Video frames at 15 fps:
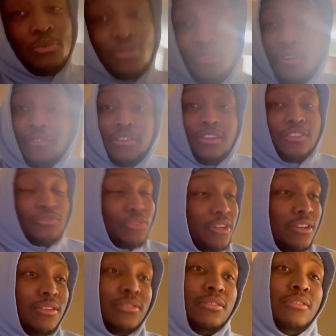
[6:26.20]
do over here is
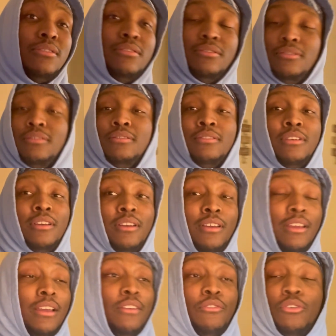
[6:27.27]
real.
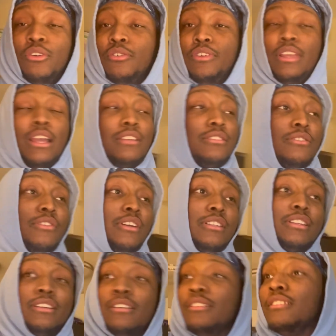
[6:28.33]
Real reaction right
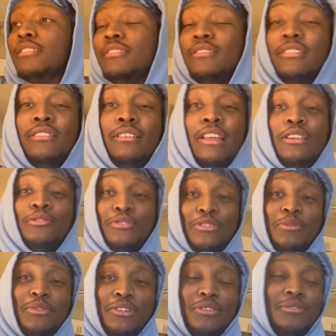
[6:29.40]
there. That's what she
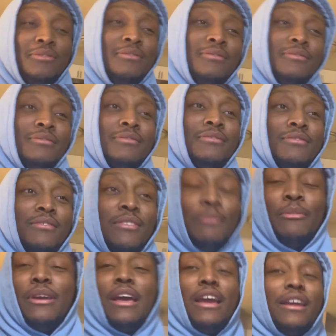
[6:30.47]
would do.
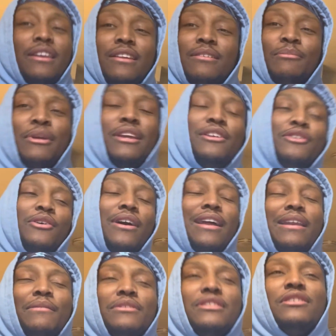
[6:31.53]
But I, but you know I
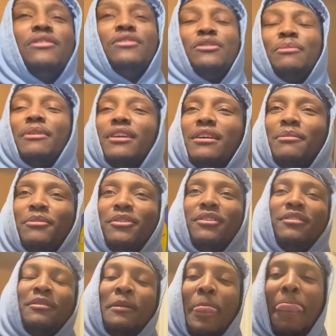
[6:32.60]
never cheat on you, bro. Come on.
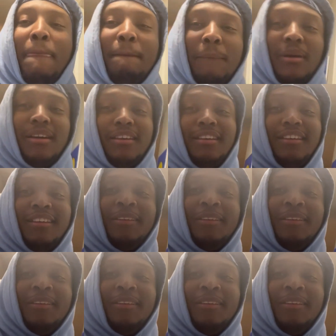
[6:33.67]
But